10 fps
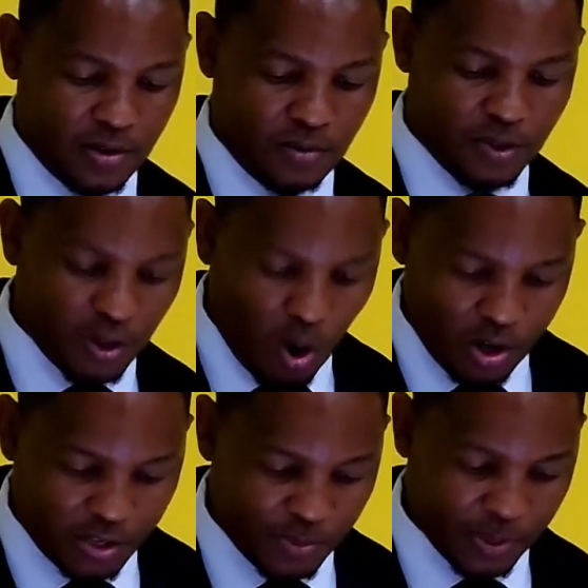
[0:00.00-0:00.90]
With the Holy
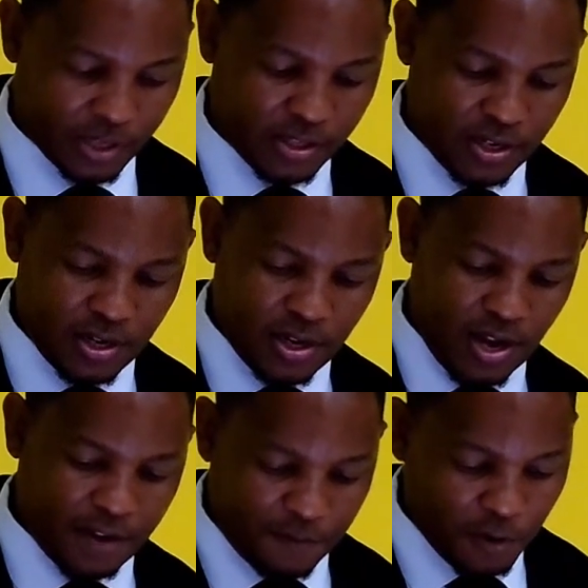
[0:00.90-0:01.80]
Spirit
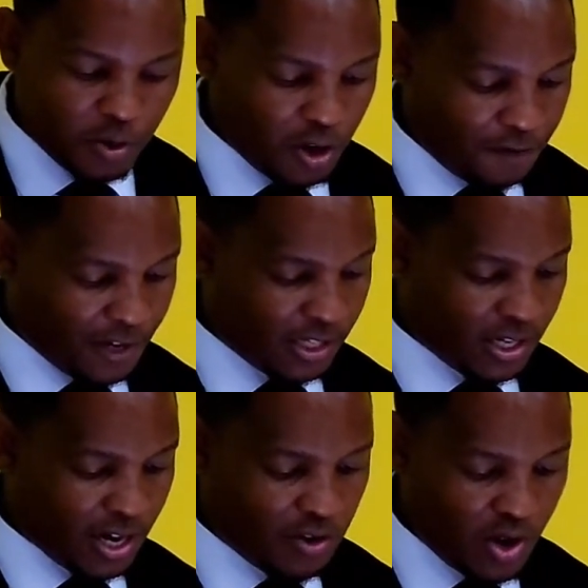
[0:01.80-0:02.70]
and full conviction,
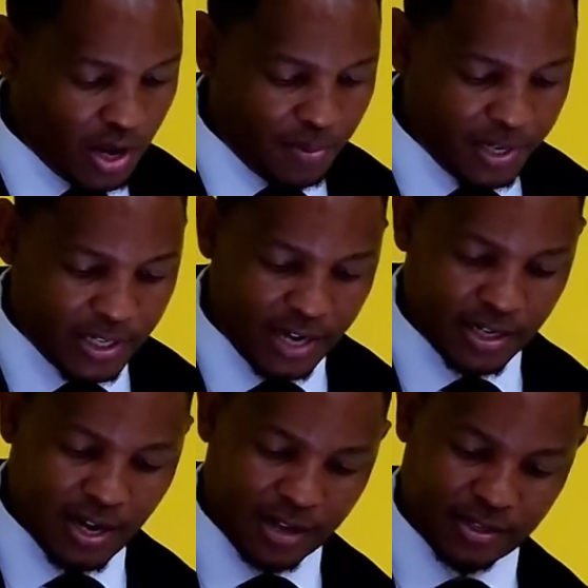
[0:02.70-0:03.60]
and you imitated
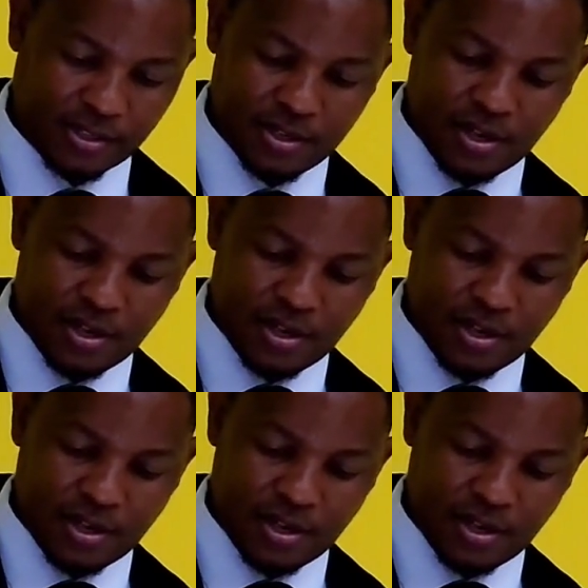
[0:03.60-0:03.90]
us.